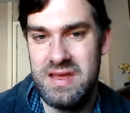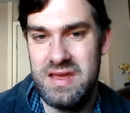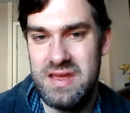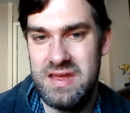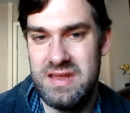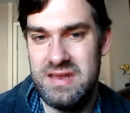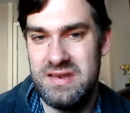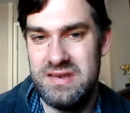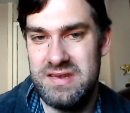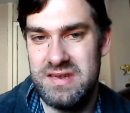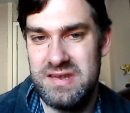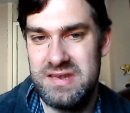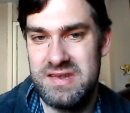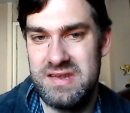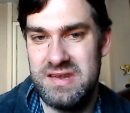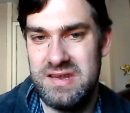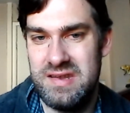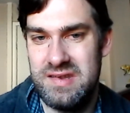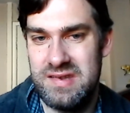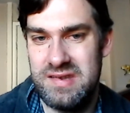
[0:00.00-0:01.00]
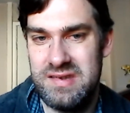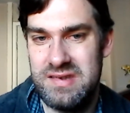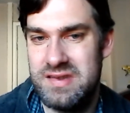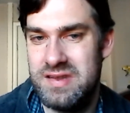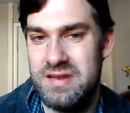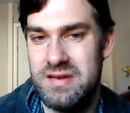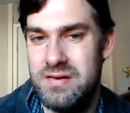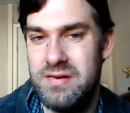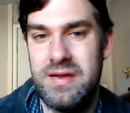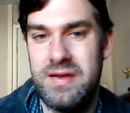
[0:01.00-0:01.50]
into season
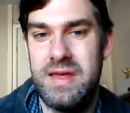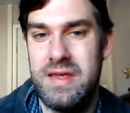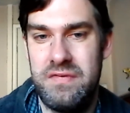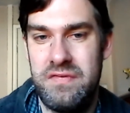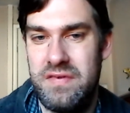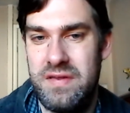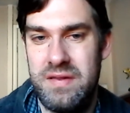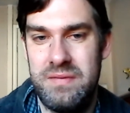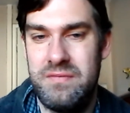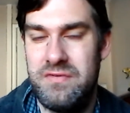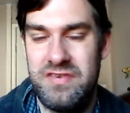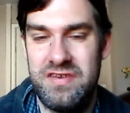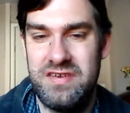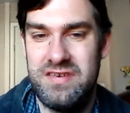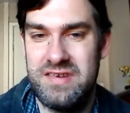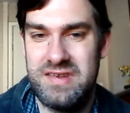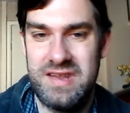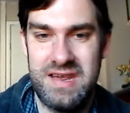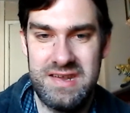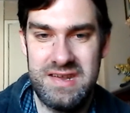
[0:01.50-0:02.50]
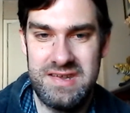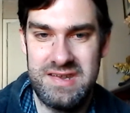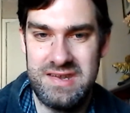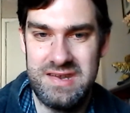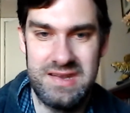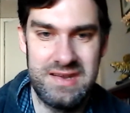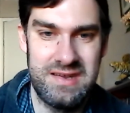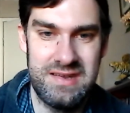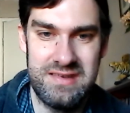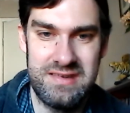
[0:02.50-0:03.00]
2, if
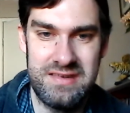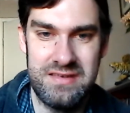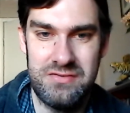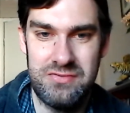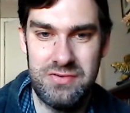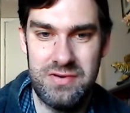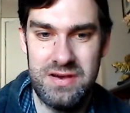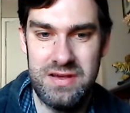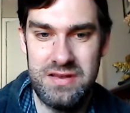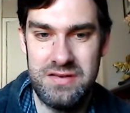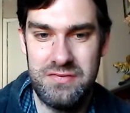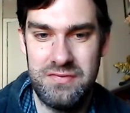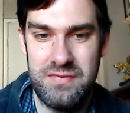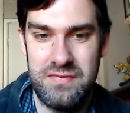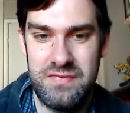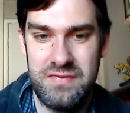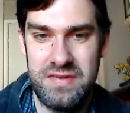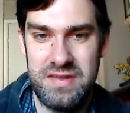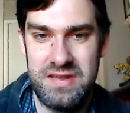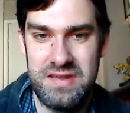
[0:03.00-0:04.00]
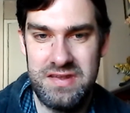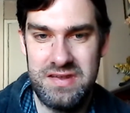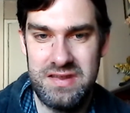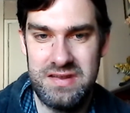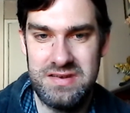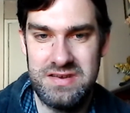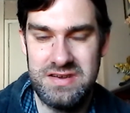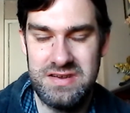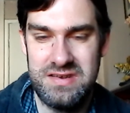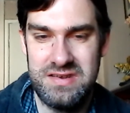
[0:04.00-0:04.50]
enthusiastic is the word with
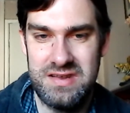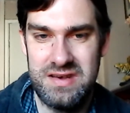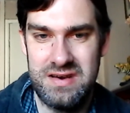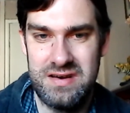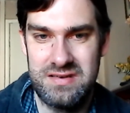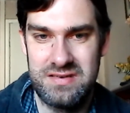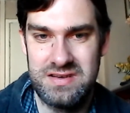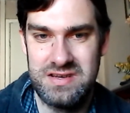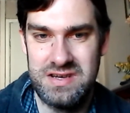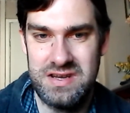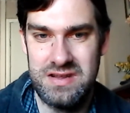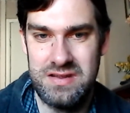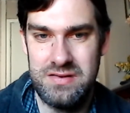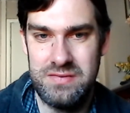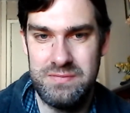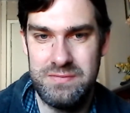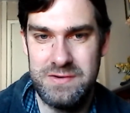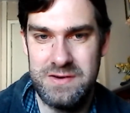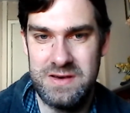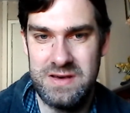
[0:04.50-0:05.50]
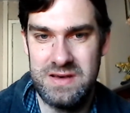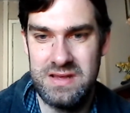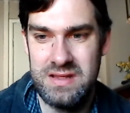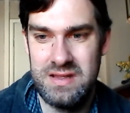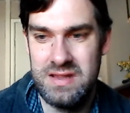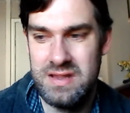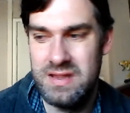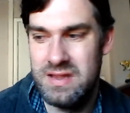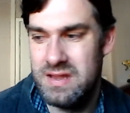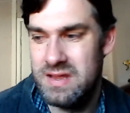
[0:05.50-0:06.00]
such a dark show. But
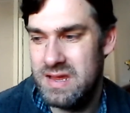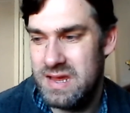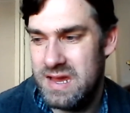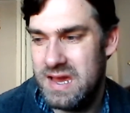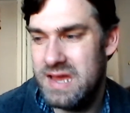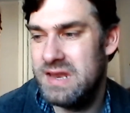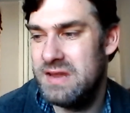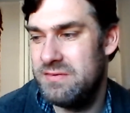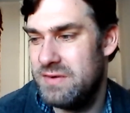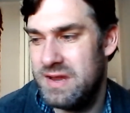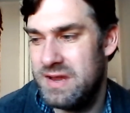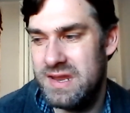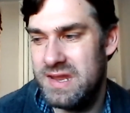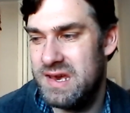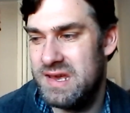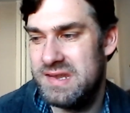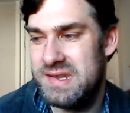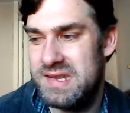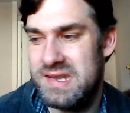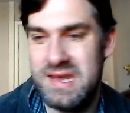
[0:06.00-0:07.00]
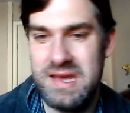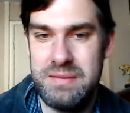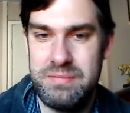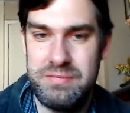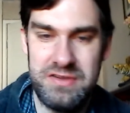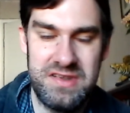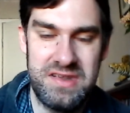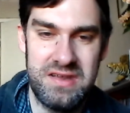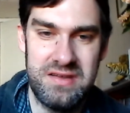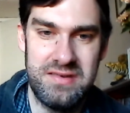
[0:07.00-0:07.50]
anyway, that's
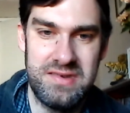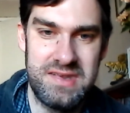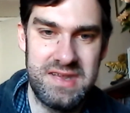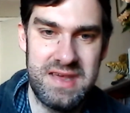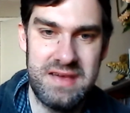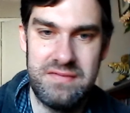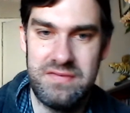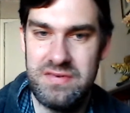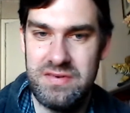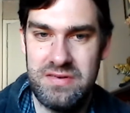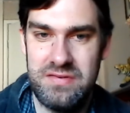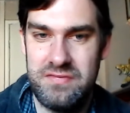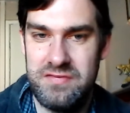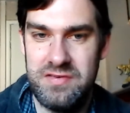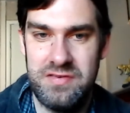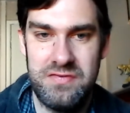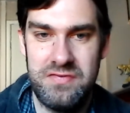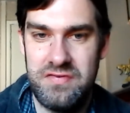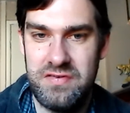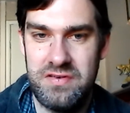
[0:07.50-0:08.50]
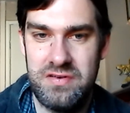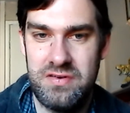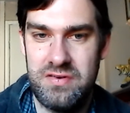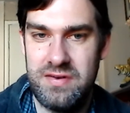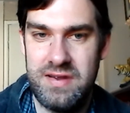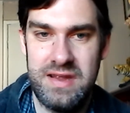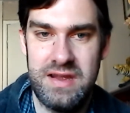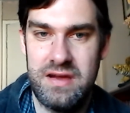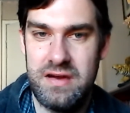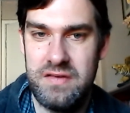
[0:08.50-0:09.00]
episode 7 of
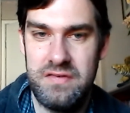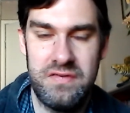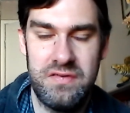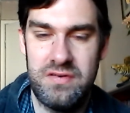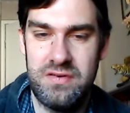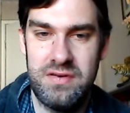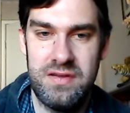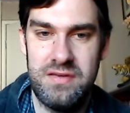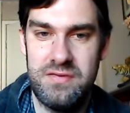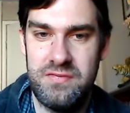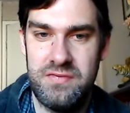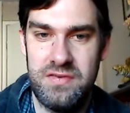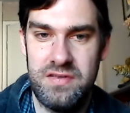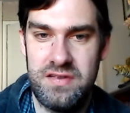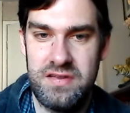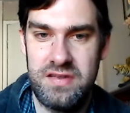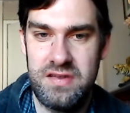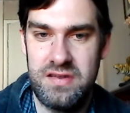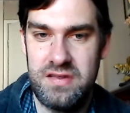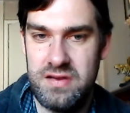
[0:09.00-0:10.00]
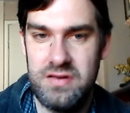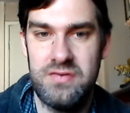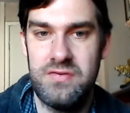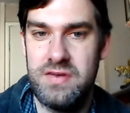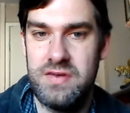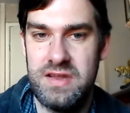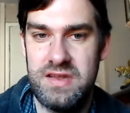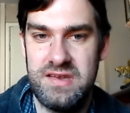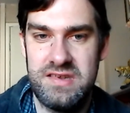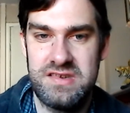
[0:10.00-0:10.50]
Euphoria. I thought it was a
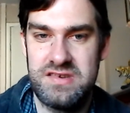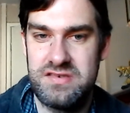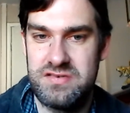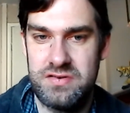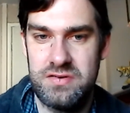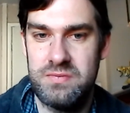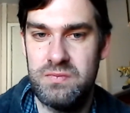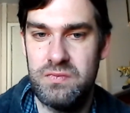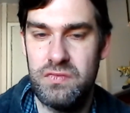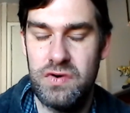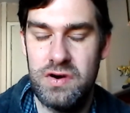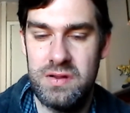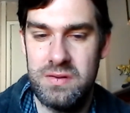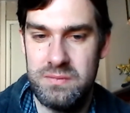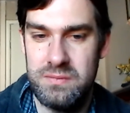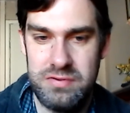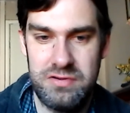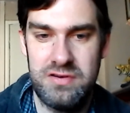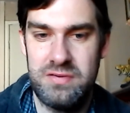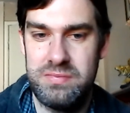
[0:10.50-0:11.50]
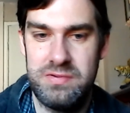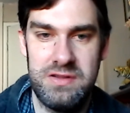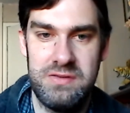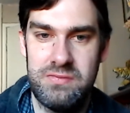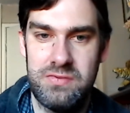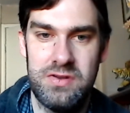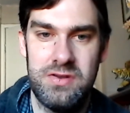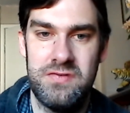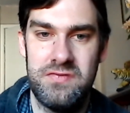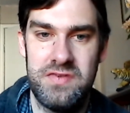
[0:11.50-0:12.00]
really strong one, probably
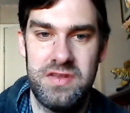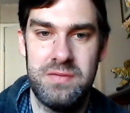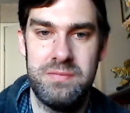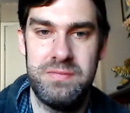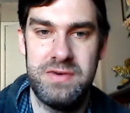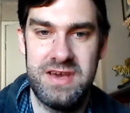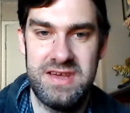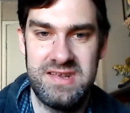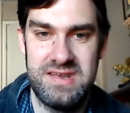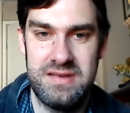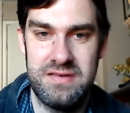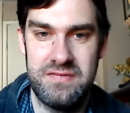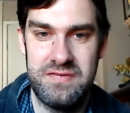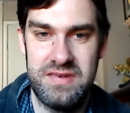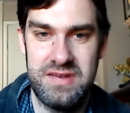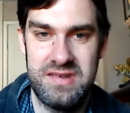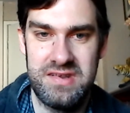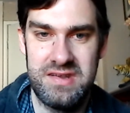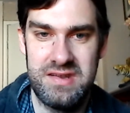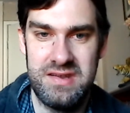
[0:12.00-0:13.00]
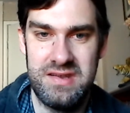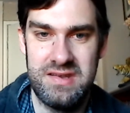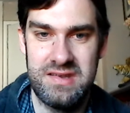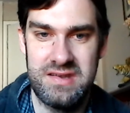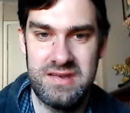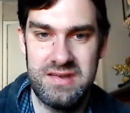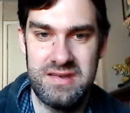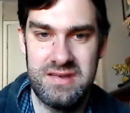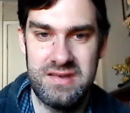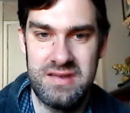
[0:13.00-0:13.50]
one of the best of the
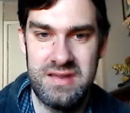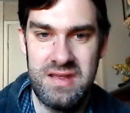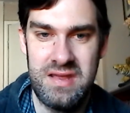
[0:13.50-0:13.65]
season.